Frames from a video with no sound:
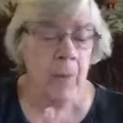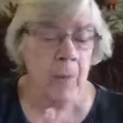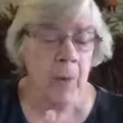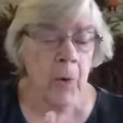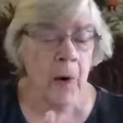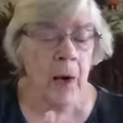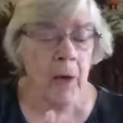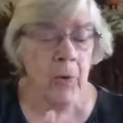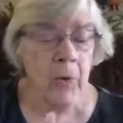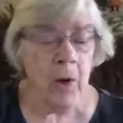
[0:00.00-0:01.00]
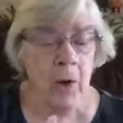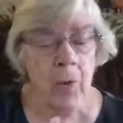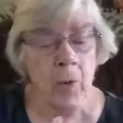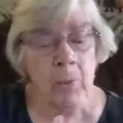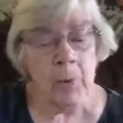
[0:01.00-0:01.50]
poa anua,
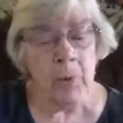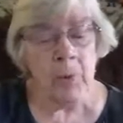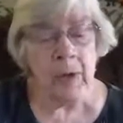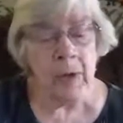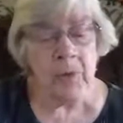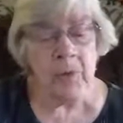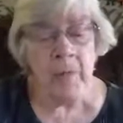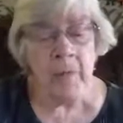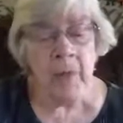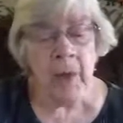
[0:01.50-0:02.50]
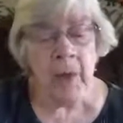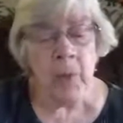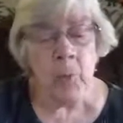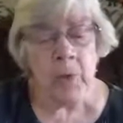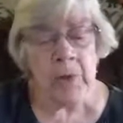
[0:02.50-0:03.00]
or bluegrass,
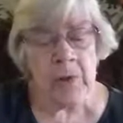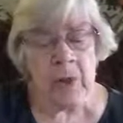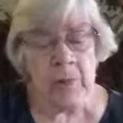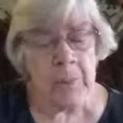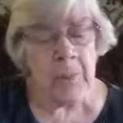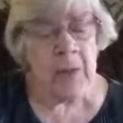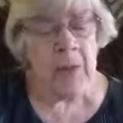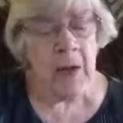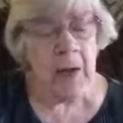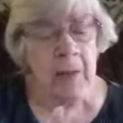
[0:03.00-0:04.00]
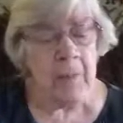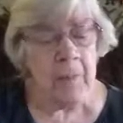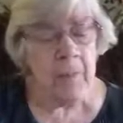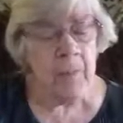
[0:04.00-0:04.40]
and words came up inside him.